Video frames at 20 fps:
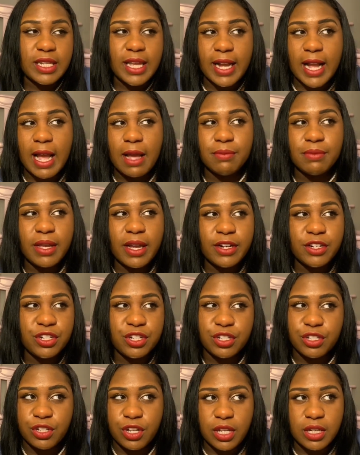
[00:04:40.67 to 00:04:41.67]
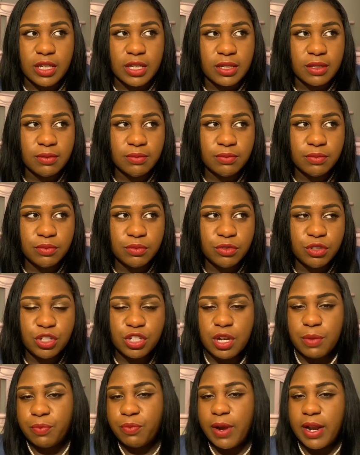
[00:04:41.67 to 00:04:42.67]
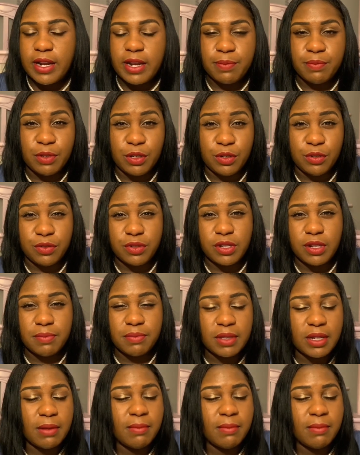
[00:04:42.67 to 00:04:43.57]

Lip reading: Like I'm not just gonna jump right up and do something.